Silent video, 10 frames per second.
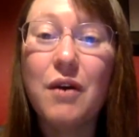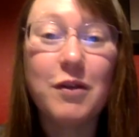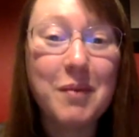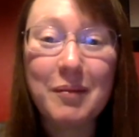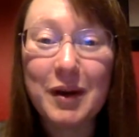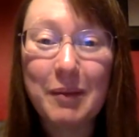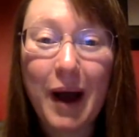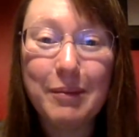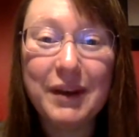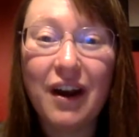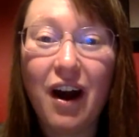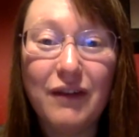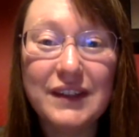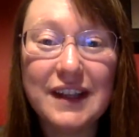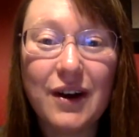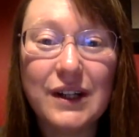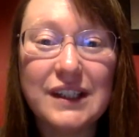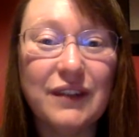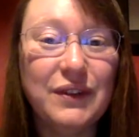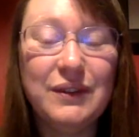Remember to pop into office hours.
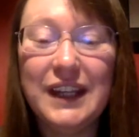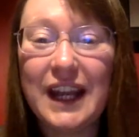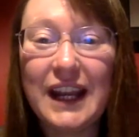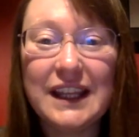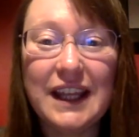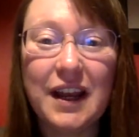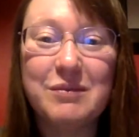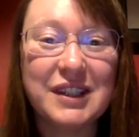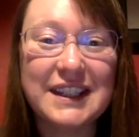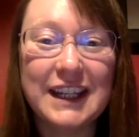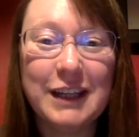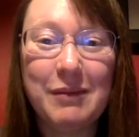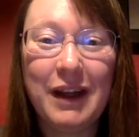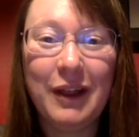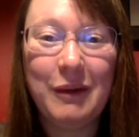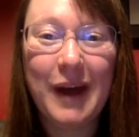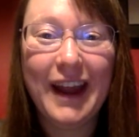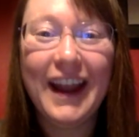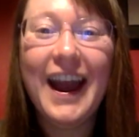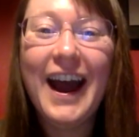If you need anything, I'm just an email
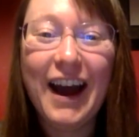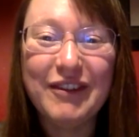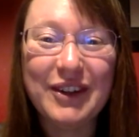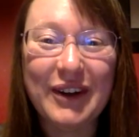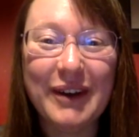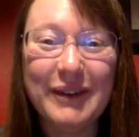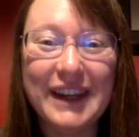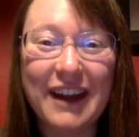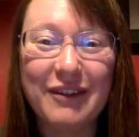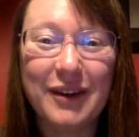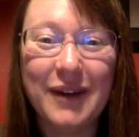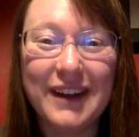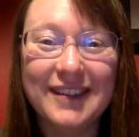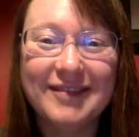away. Have a great week, everyone.